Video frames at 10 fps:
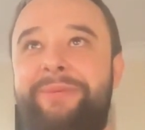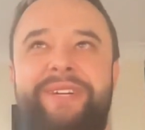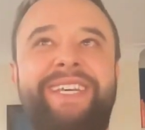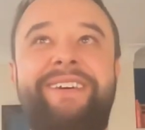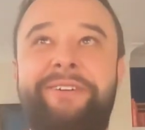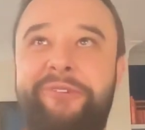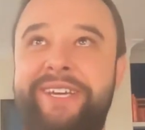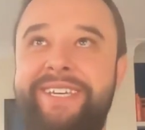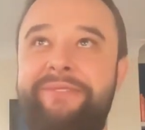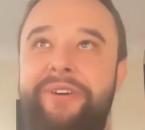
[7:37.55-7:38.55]
Which sounded
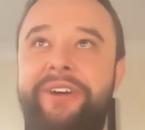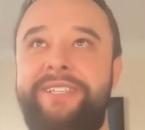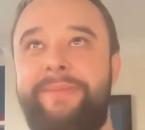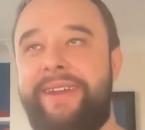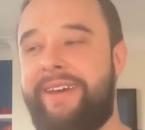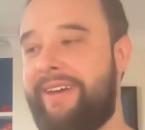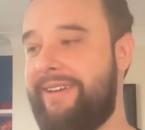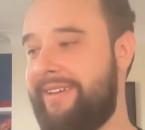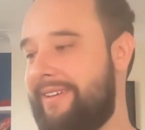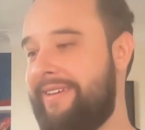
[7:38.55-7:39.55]
crazy at first, but
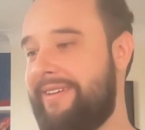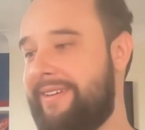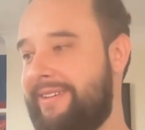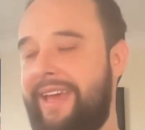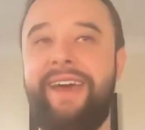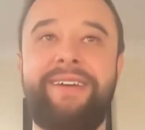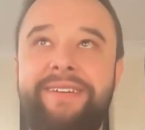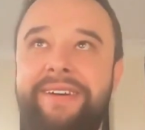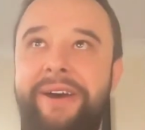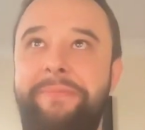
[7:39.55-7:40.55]
it
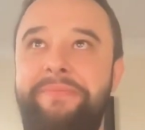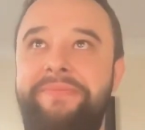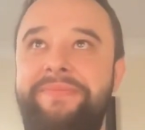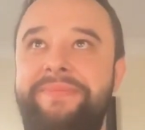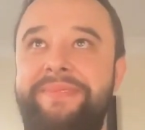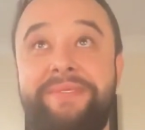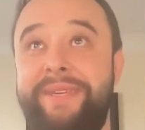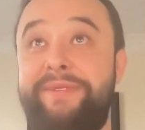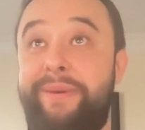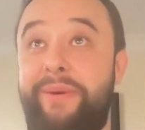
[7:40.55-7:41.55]

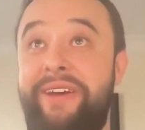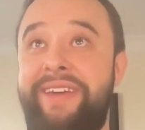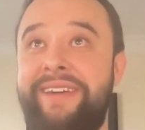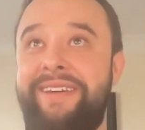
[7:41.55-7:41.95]
seems to be working.